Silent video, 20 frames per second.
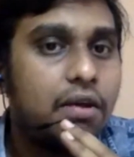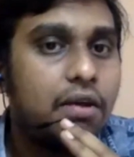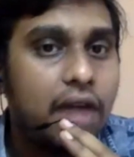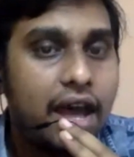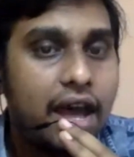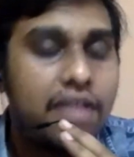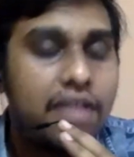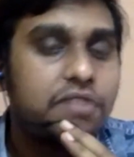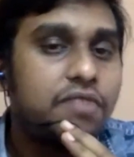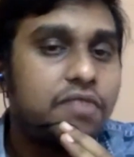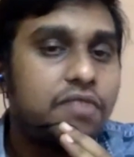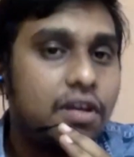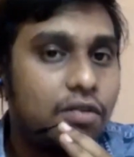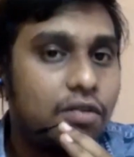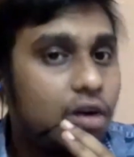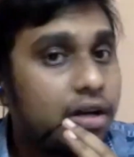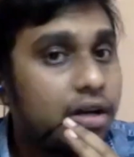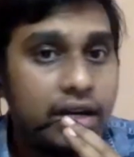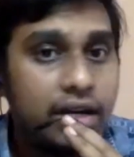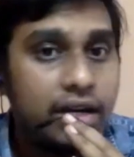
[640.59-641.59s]
As we have
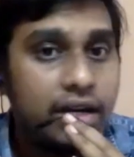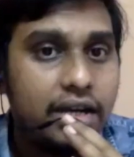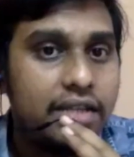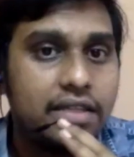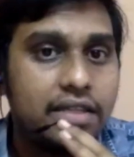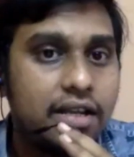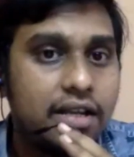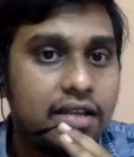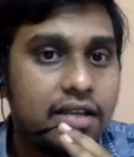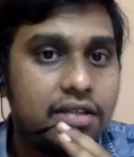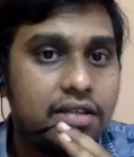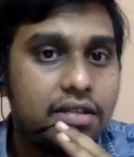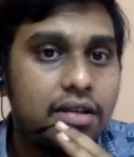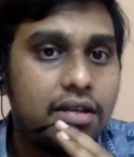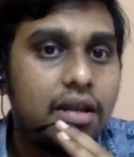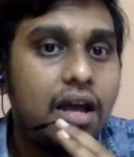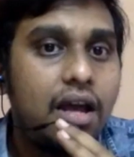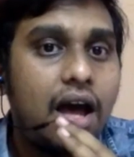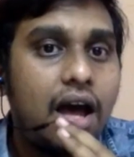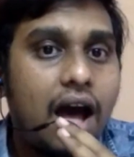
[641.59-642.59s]
already discussed,
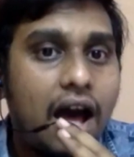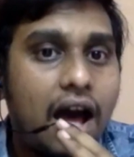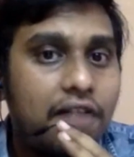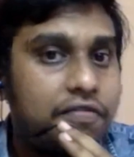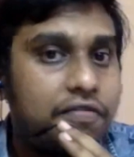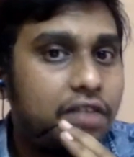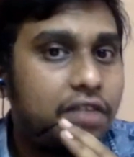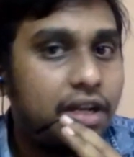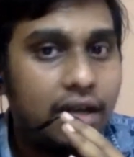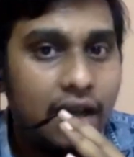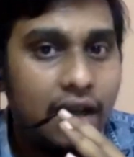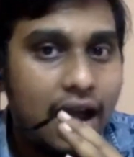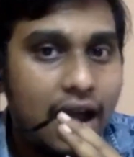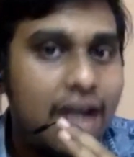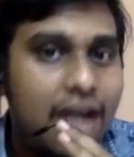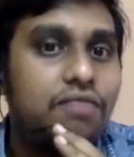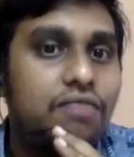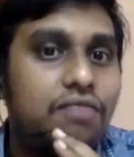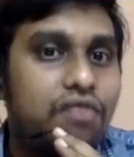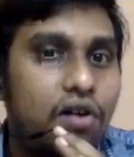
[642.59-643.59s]
after
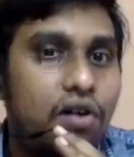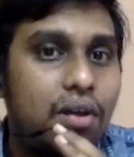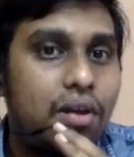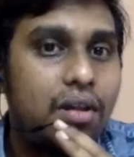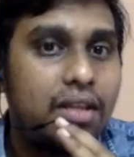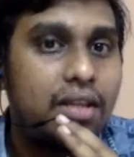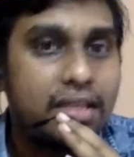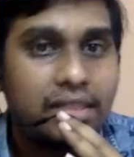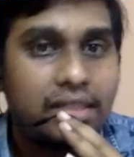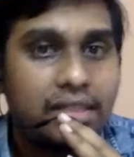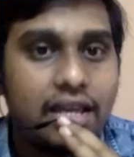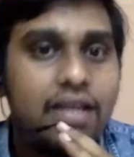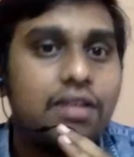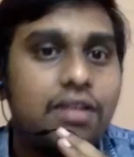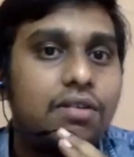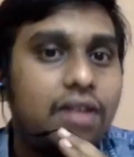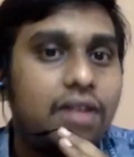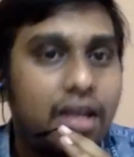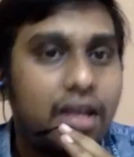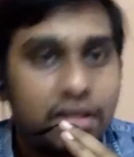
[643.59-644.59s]
landfall, the
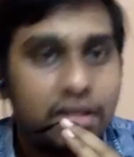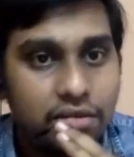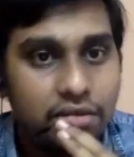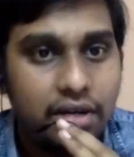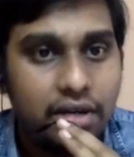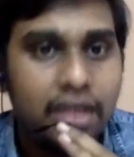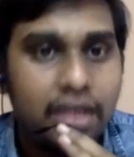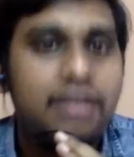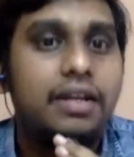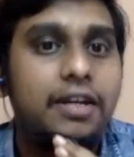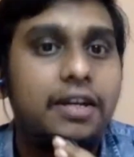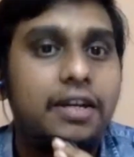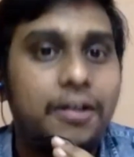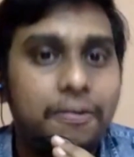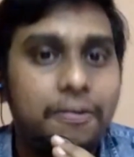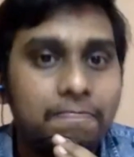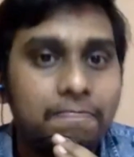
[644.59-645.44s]
cyclone has to die, right?